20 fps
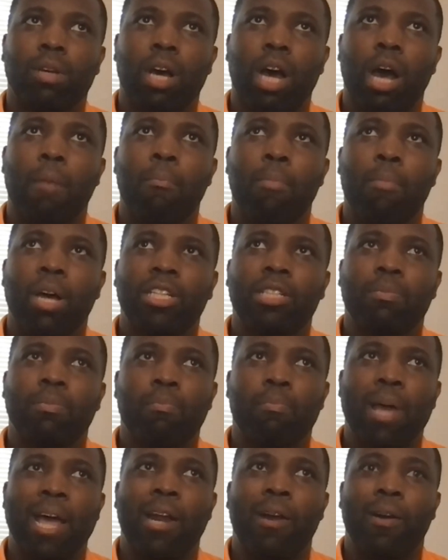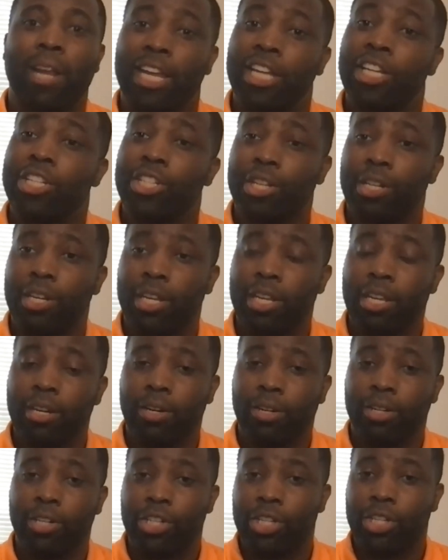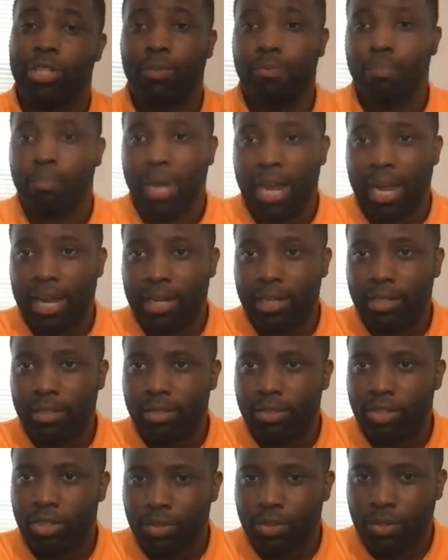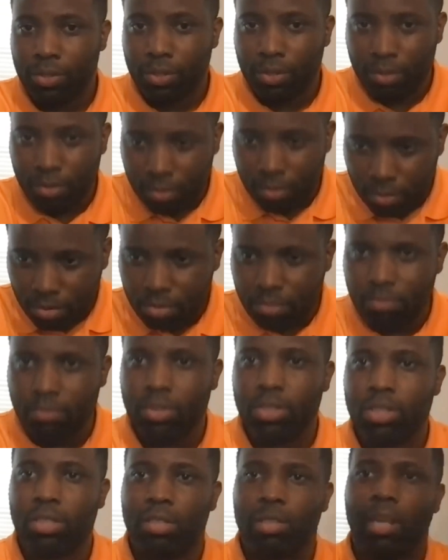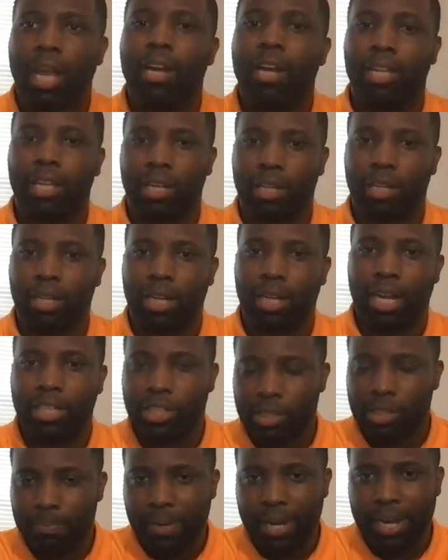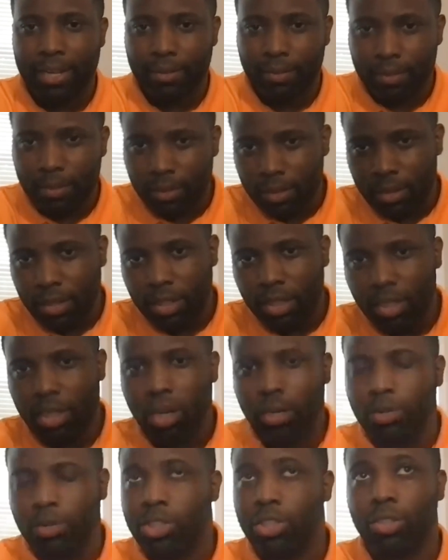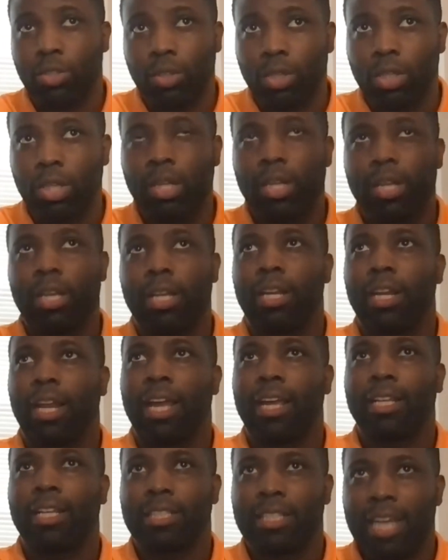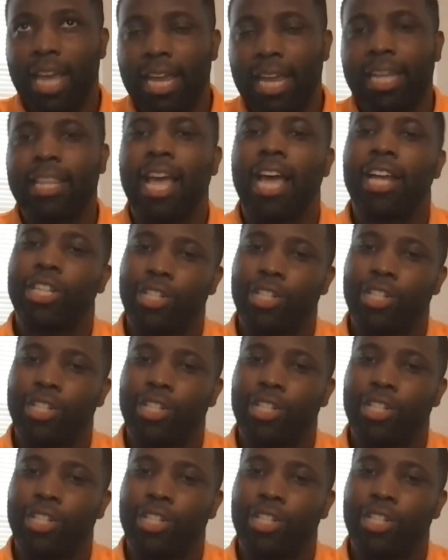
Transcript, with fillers: a much better engineer just by studying, like just by, you know, just like taking that